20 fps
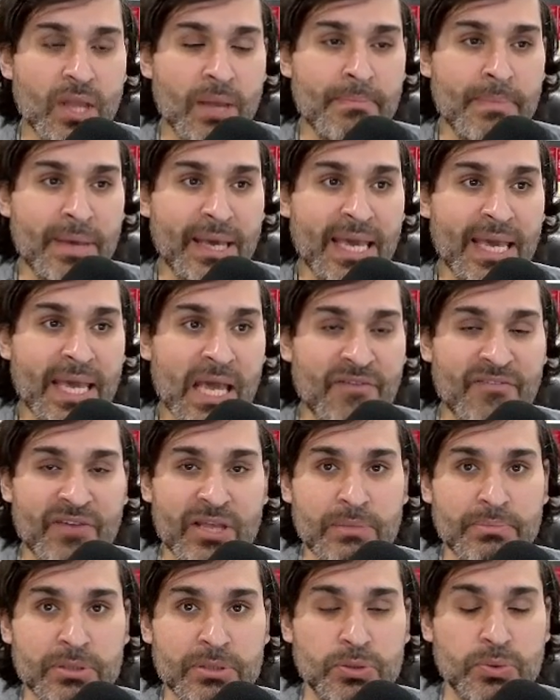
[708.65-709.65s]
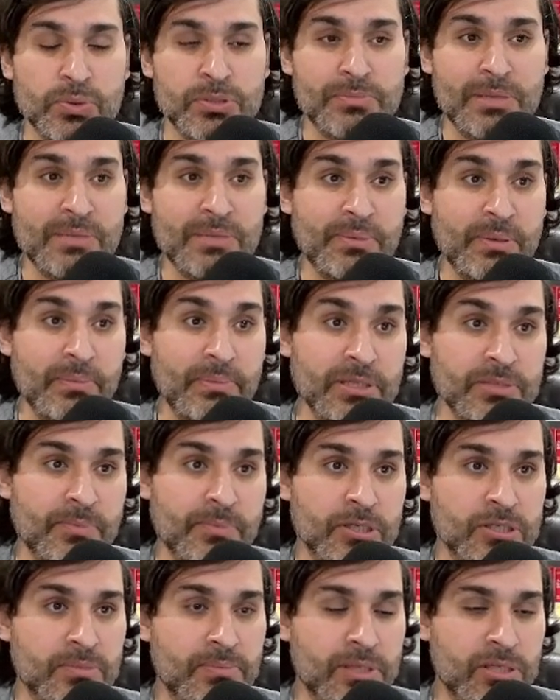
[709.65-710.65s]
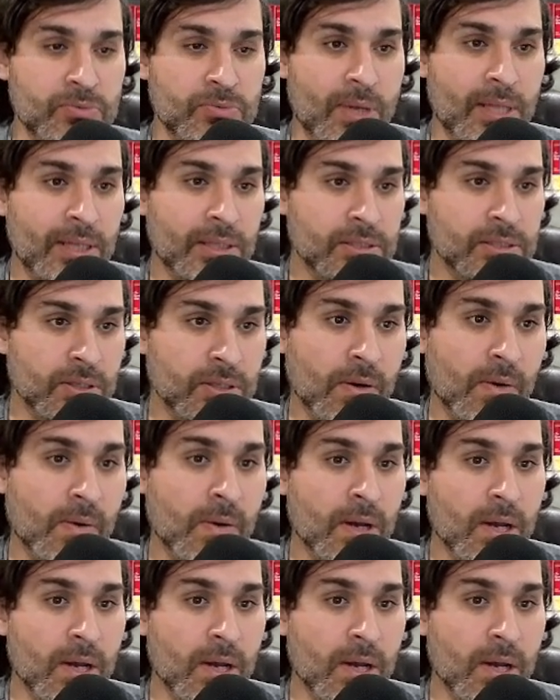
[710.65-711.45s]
making it available to as many people as possible as well. So